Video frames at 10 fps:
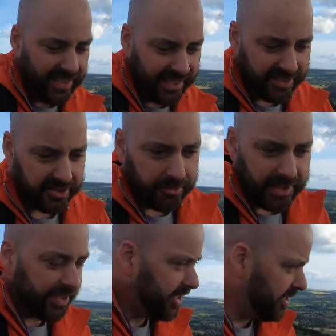In the
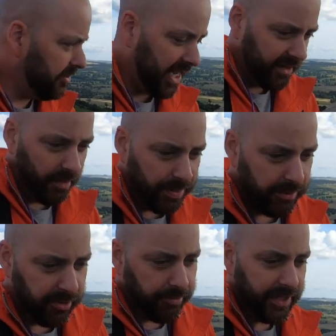summer, you do get a lot of
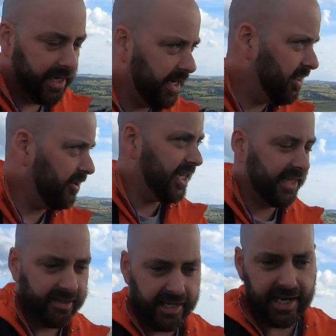people up here
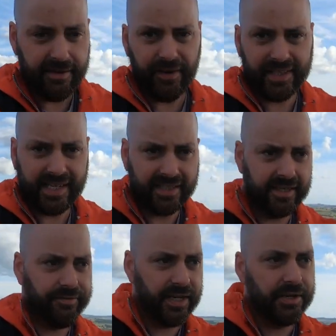looking at the
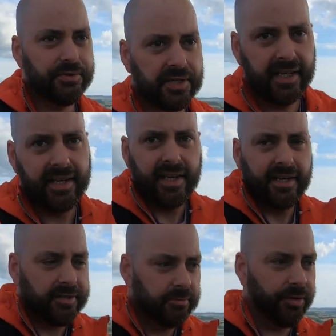fantastic views,
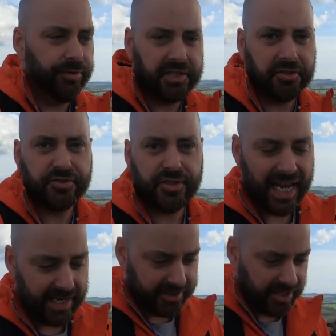some lovely
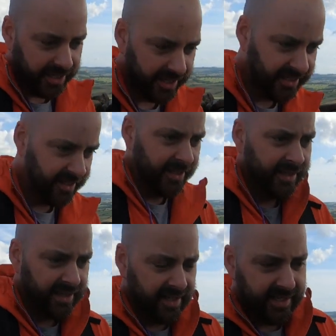sunsets,
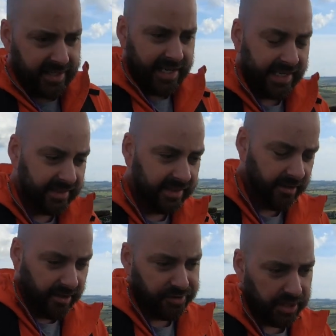and
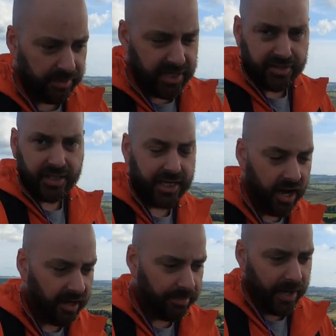obviously because of the
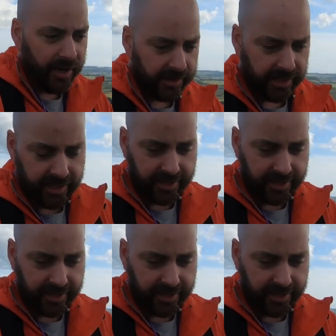car park,